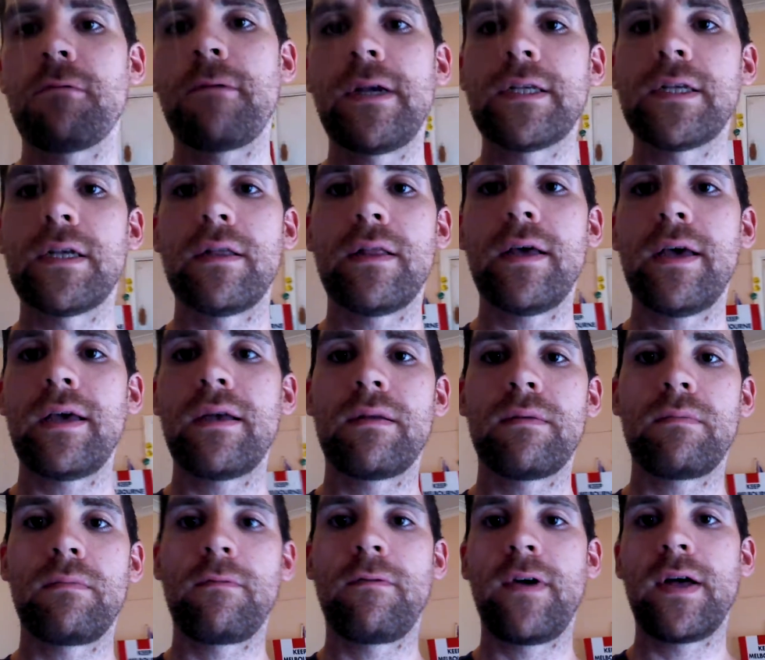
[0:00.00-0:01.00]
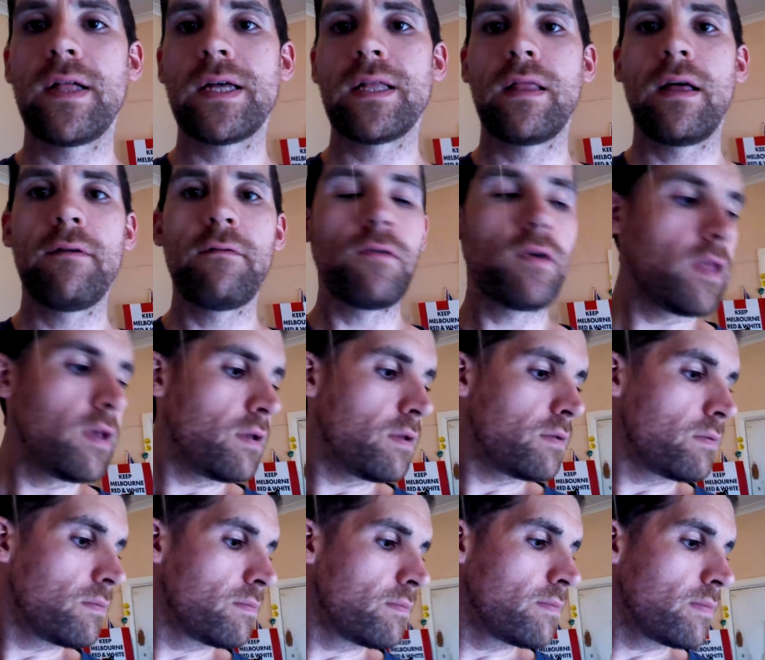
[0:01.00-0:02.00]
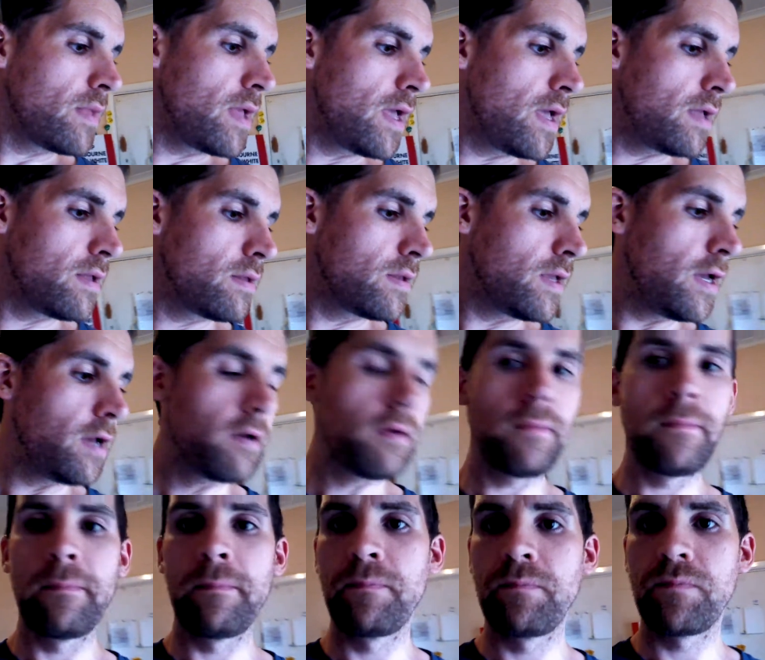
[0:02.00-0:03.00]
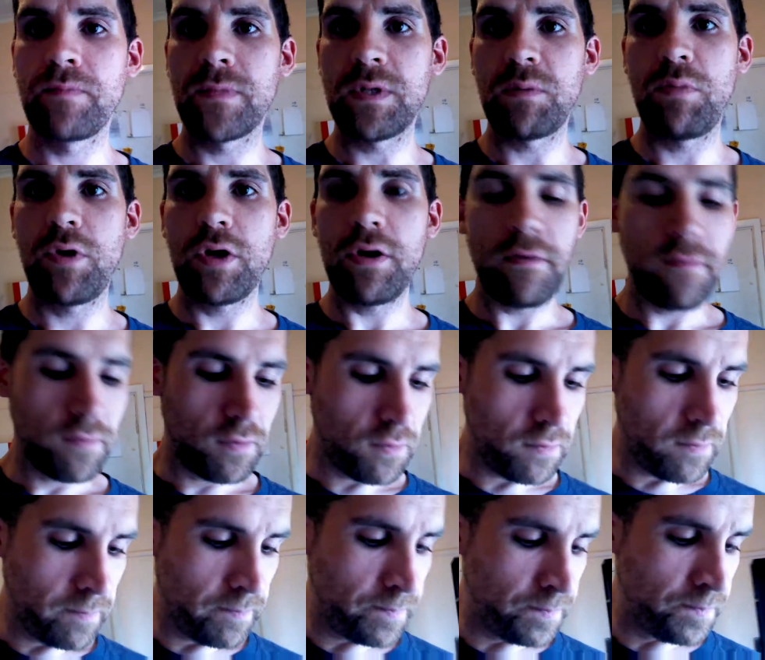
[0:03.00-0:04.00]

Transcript: recently and fell in love with it, and yeah, it's beautiful.